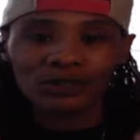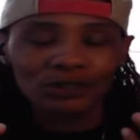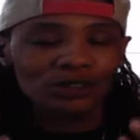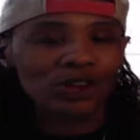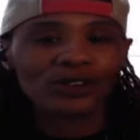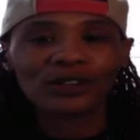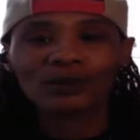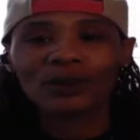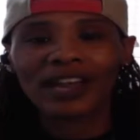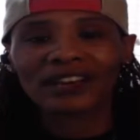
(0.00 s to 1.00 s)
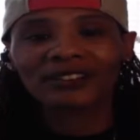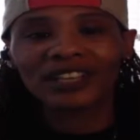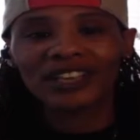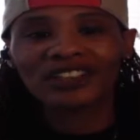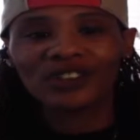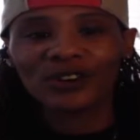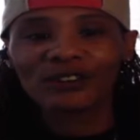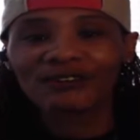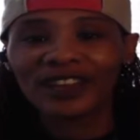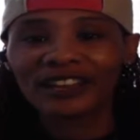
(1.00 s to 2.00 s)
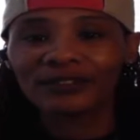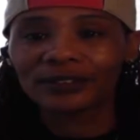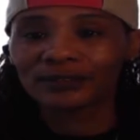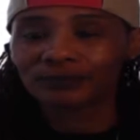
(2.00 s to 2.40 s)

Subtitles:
You turn it around in your favor.